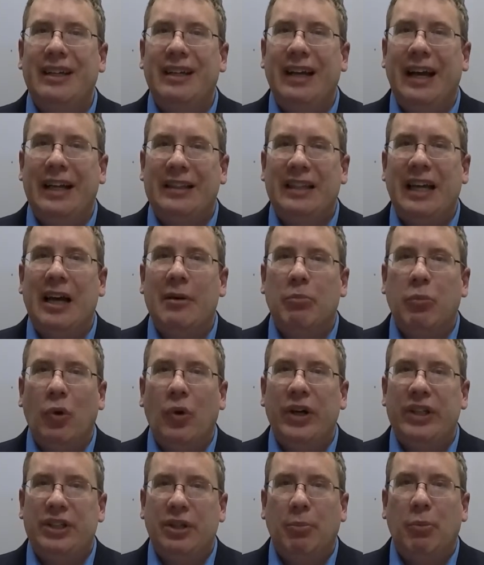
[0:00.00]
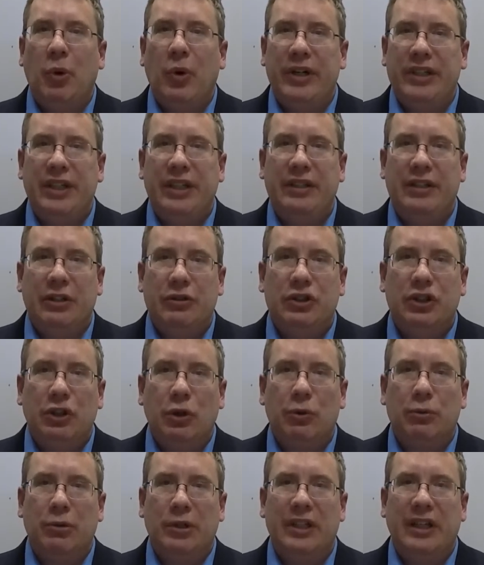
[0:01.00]
At that point, appointing their
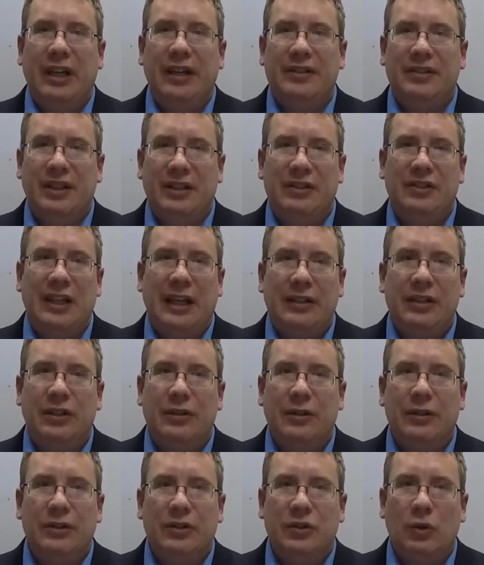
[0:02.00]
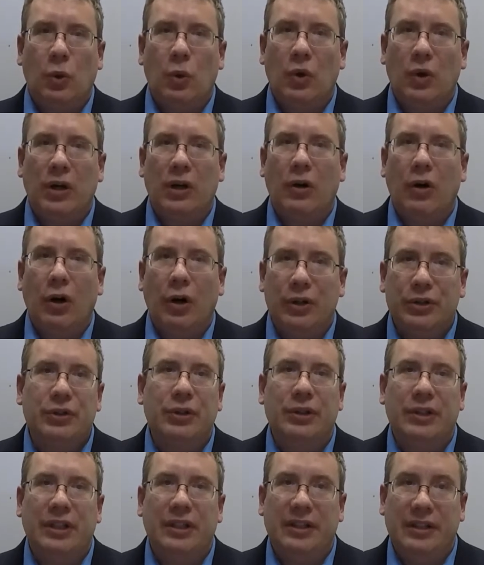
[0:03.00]
children as executors or
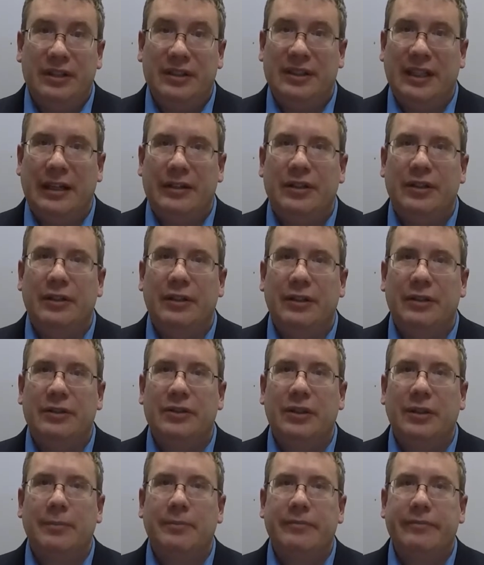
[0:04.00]
alternate executors.